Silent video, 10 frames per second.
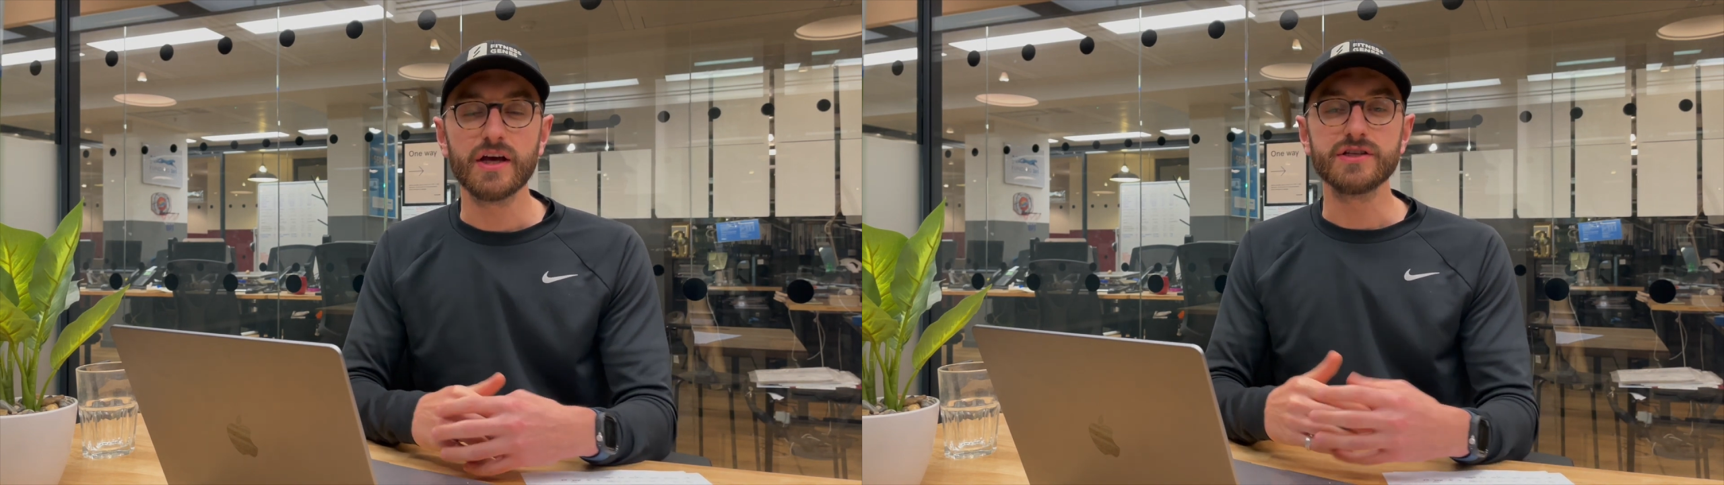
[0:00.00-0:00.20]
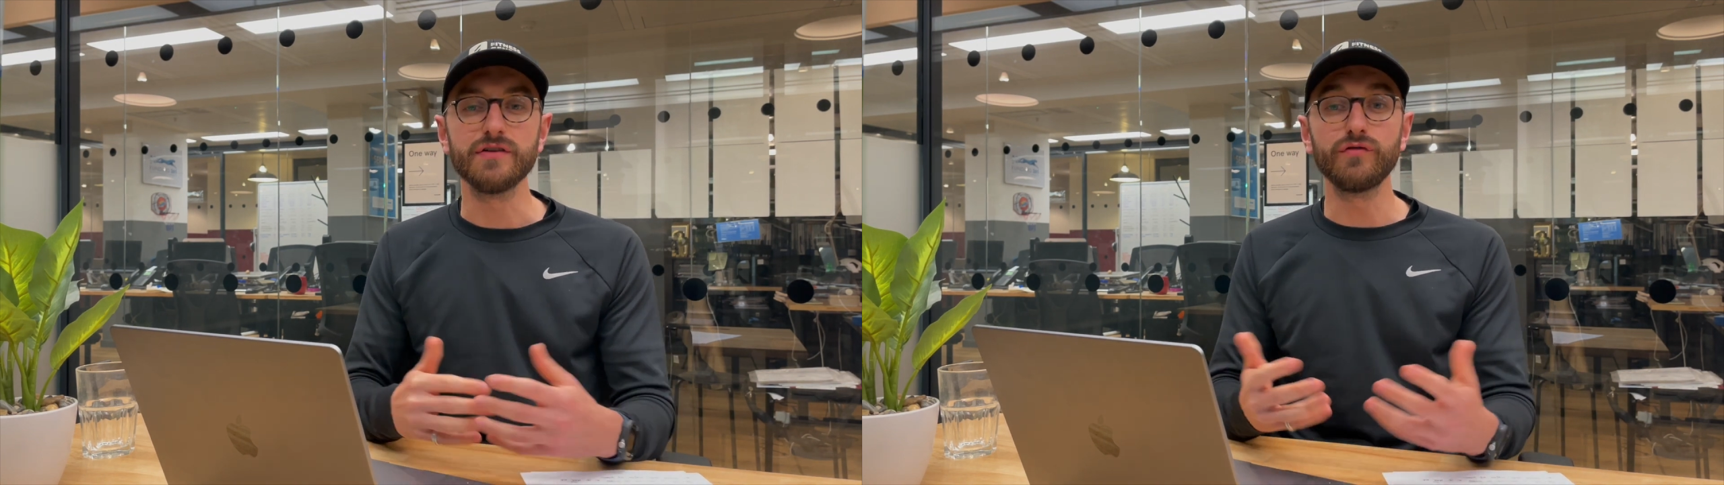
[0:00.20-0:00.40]

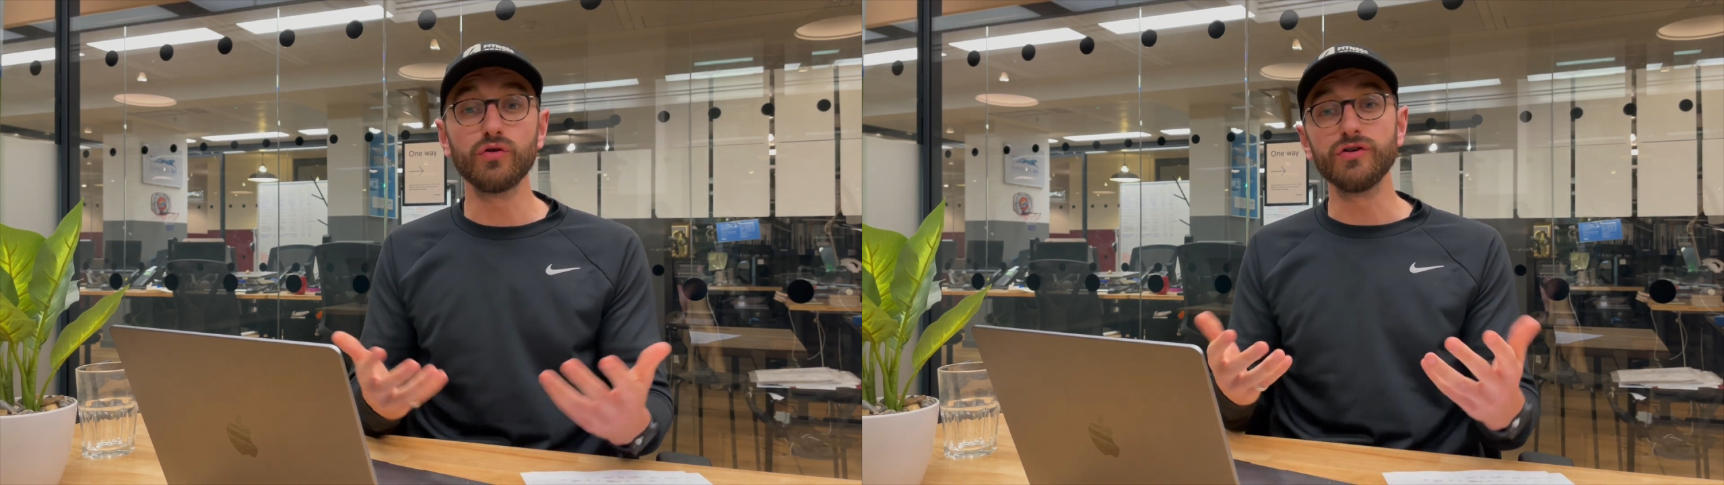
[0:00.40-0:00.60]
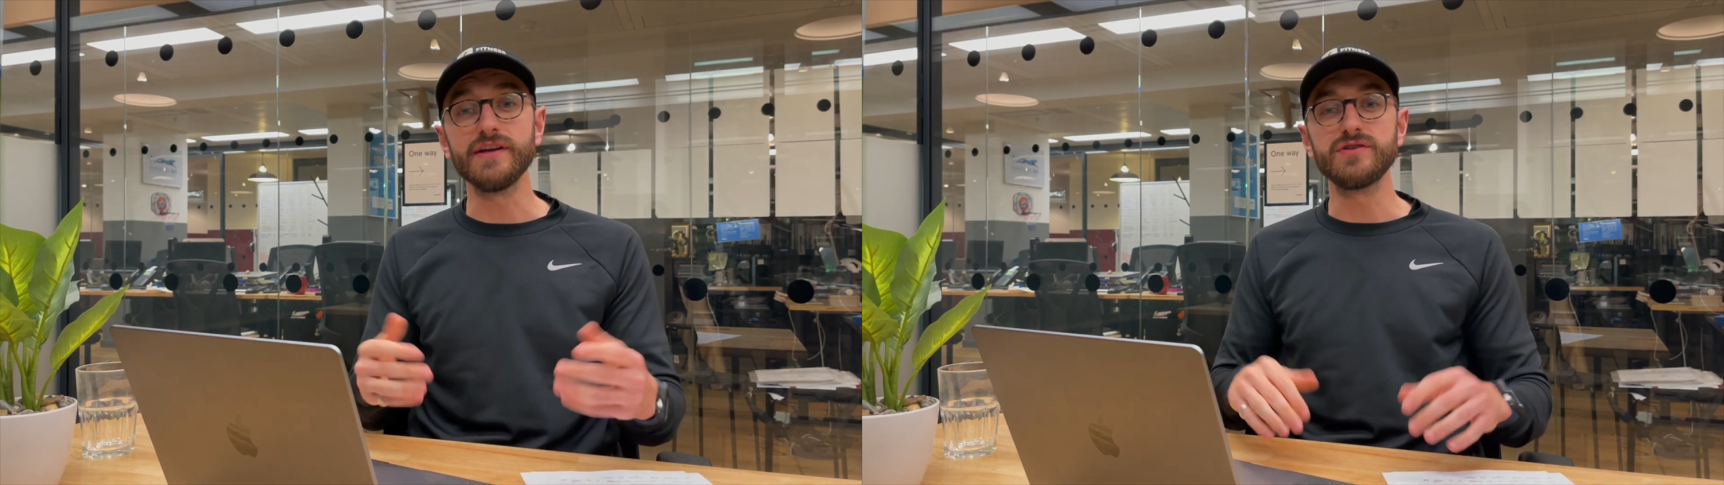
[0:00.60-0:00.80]
So for
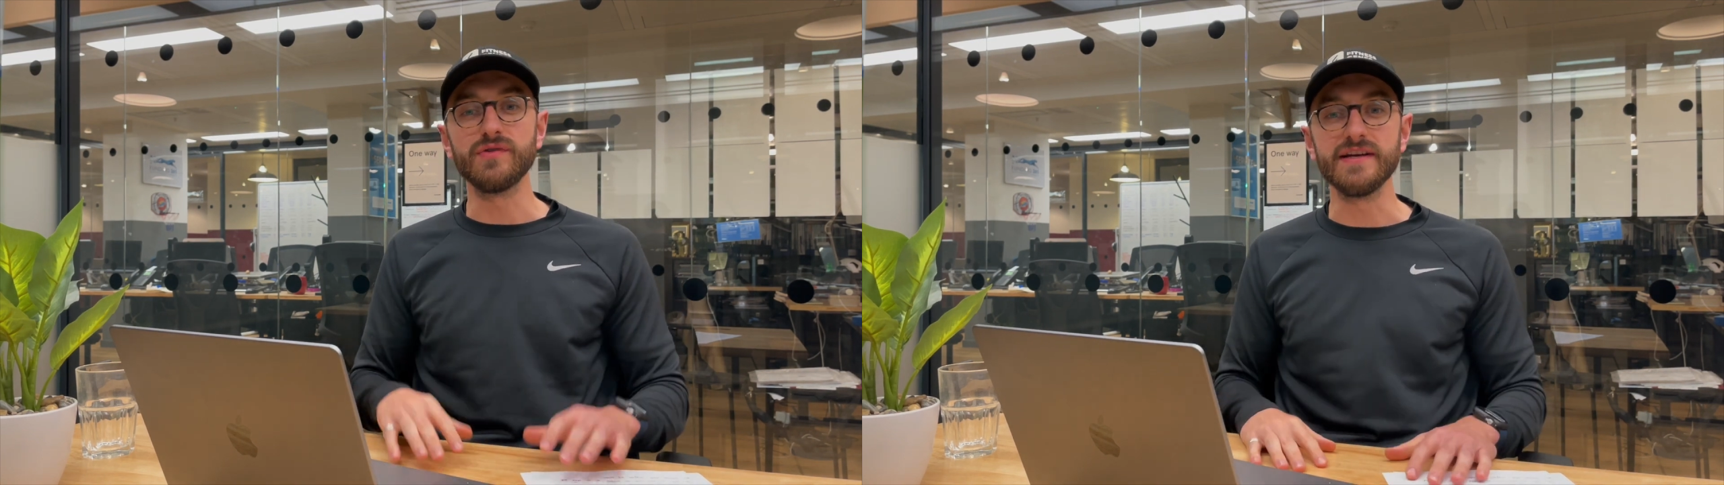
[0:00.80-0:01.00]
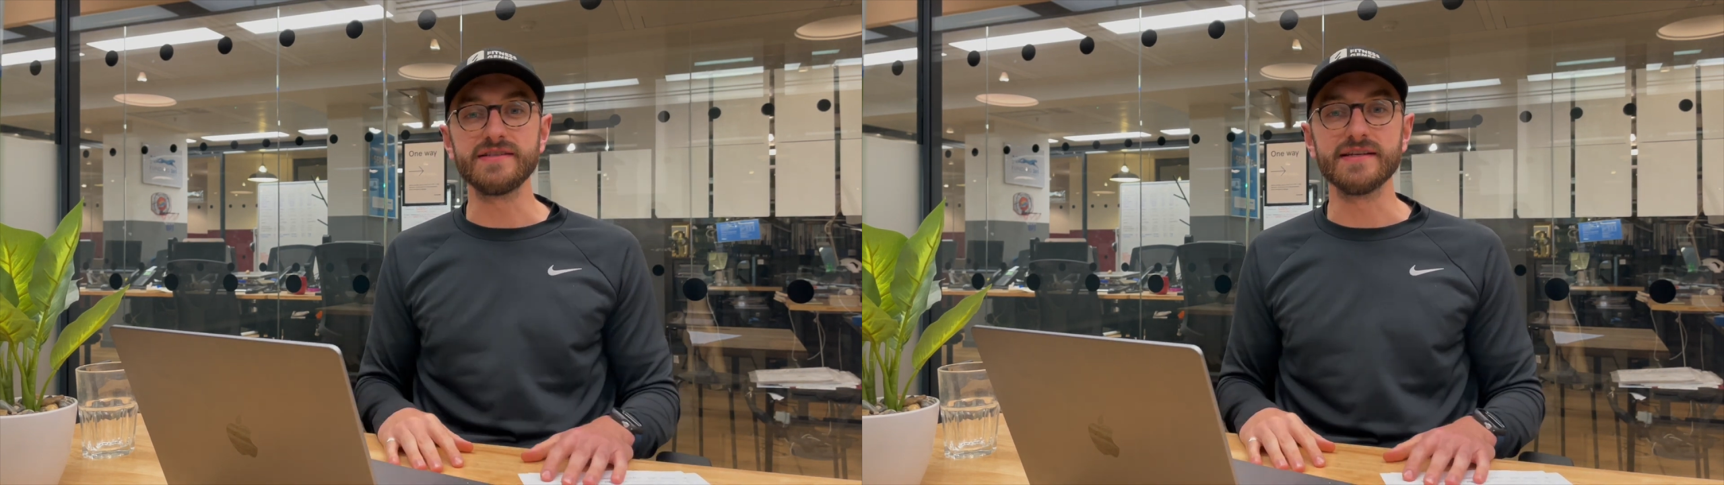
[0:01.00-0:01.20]
all of these
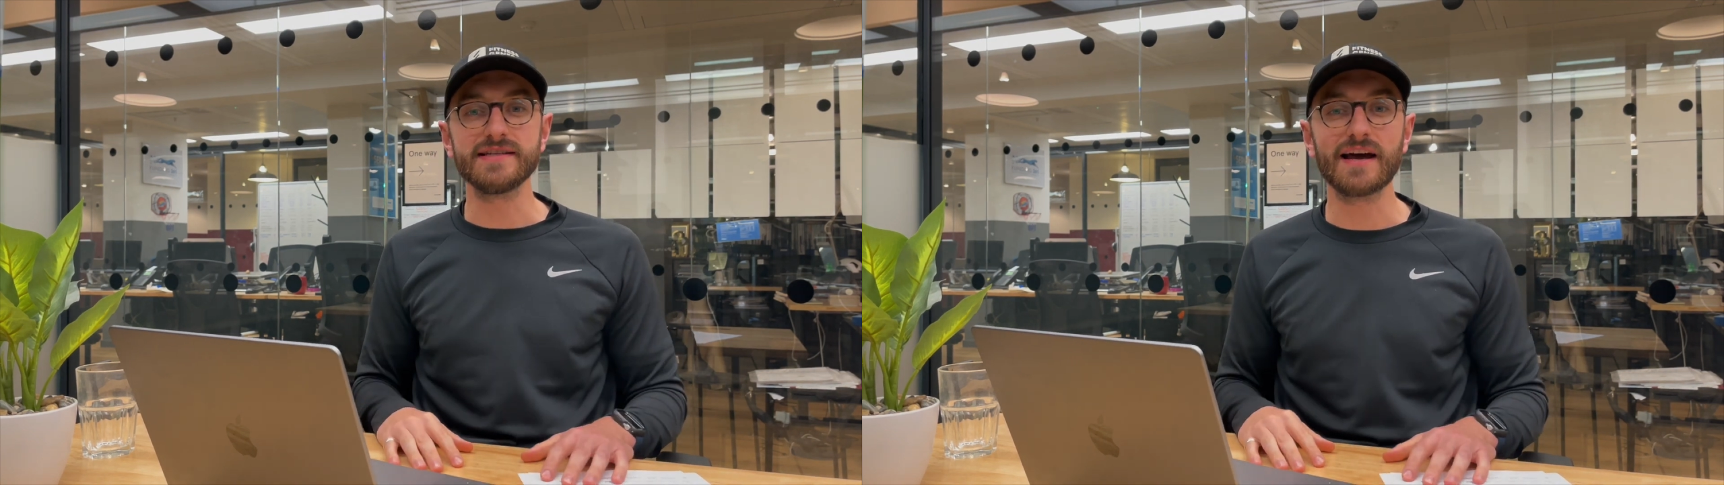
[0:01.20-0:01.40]
reasons,